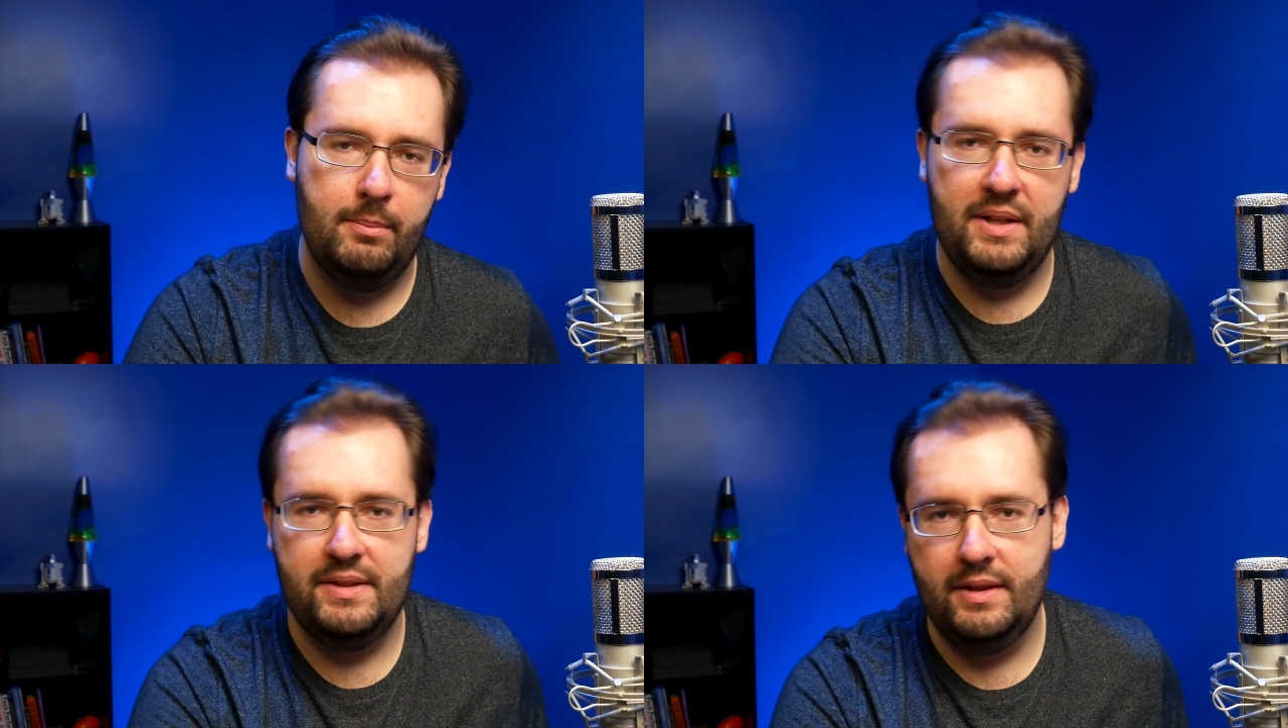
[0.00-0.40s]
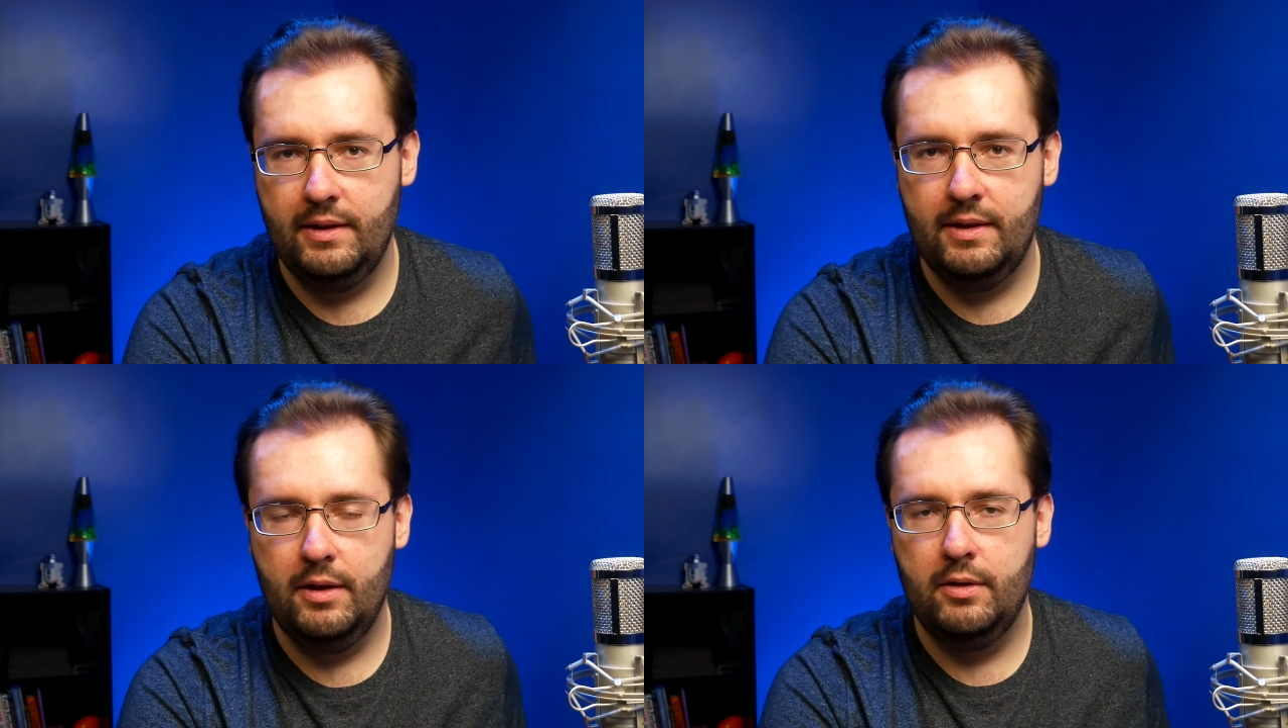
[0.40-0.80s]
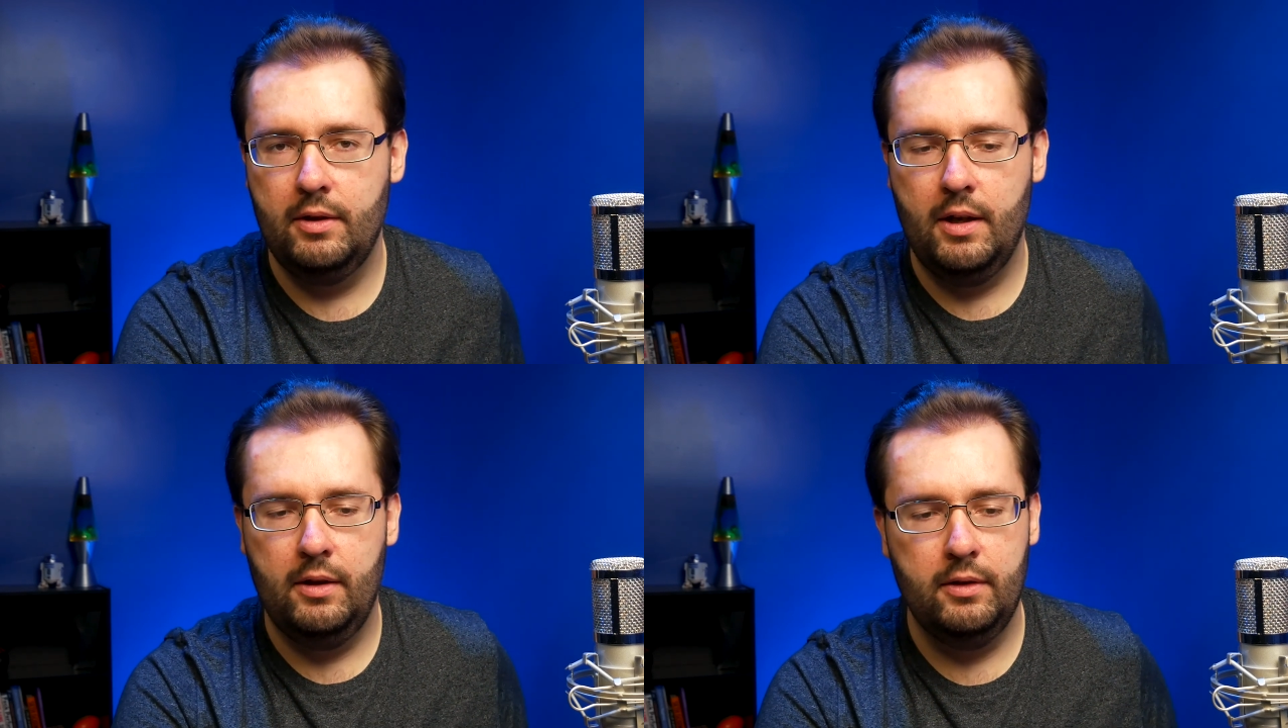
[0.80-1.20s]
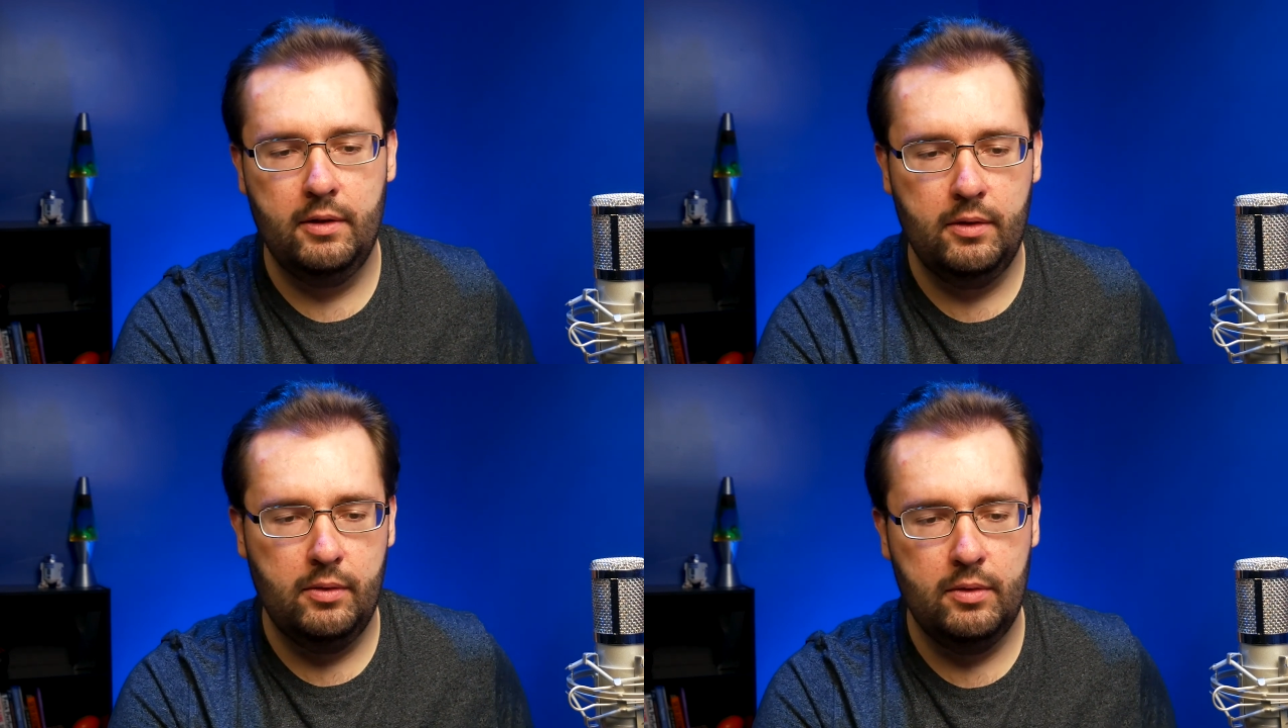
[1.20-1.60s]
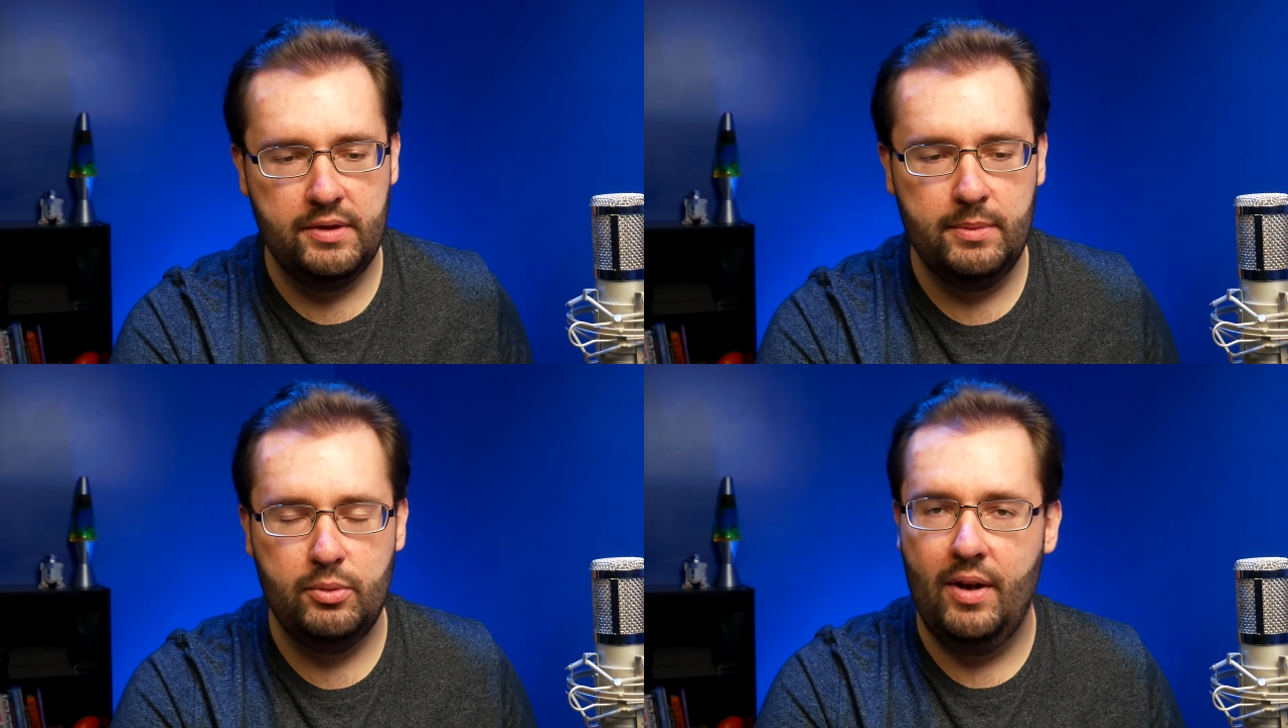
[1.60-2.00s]
basically another color or
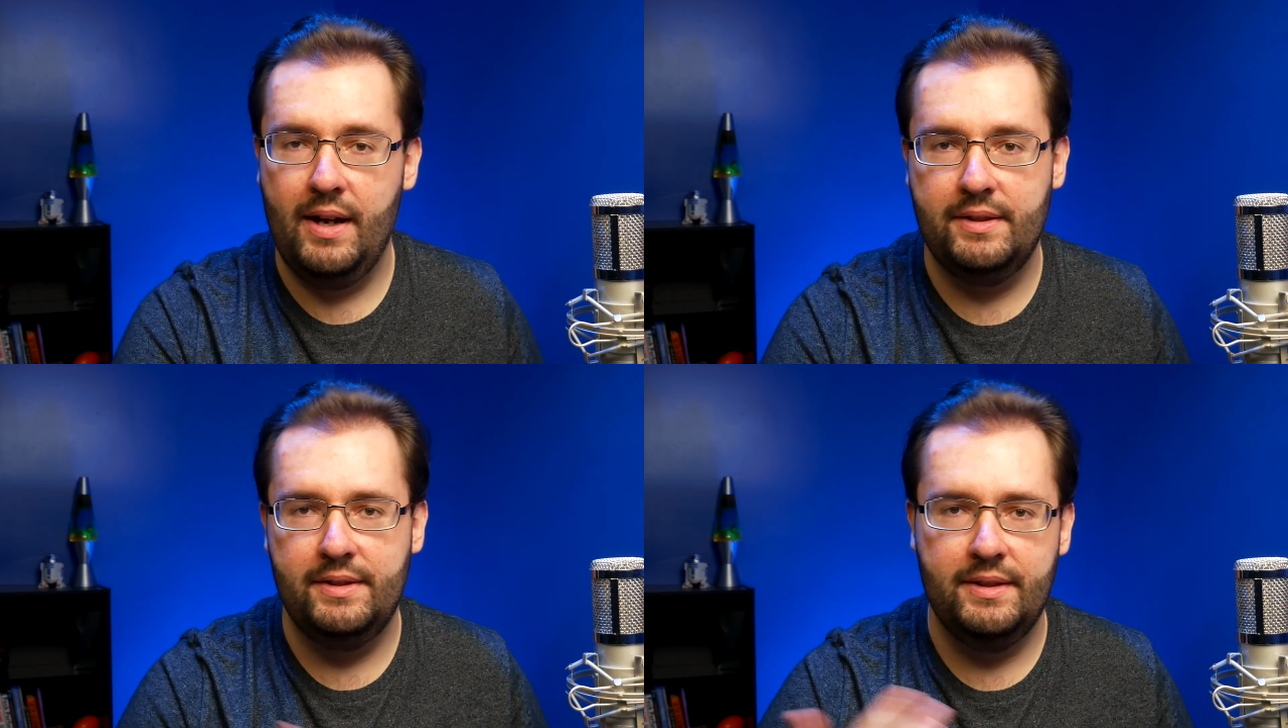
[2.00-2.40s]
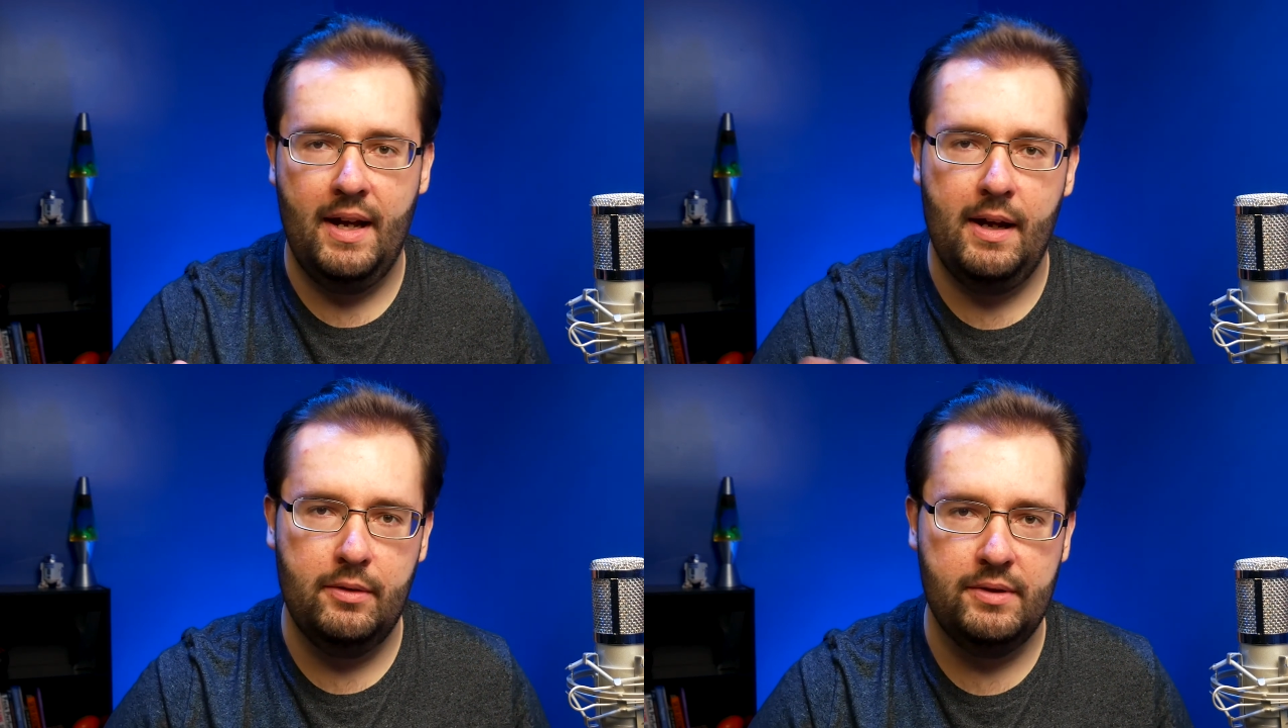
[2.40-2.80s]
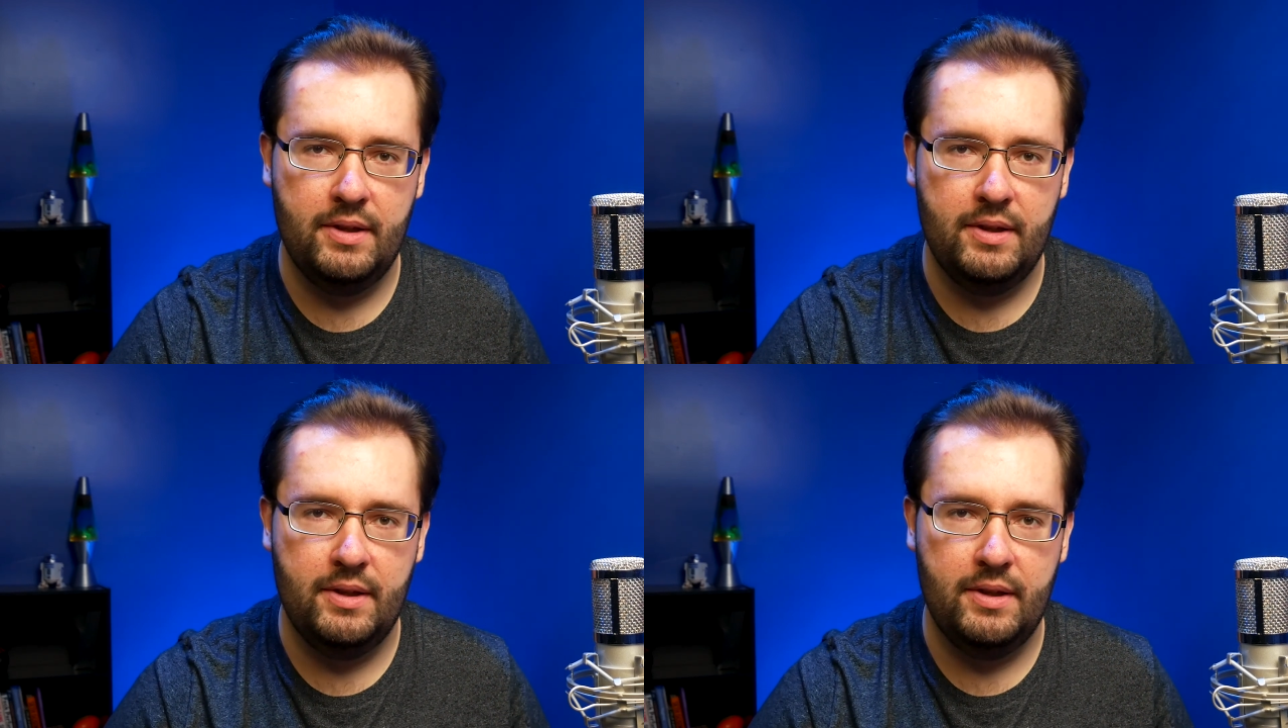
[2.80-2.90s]
subtracts it out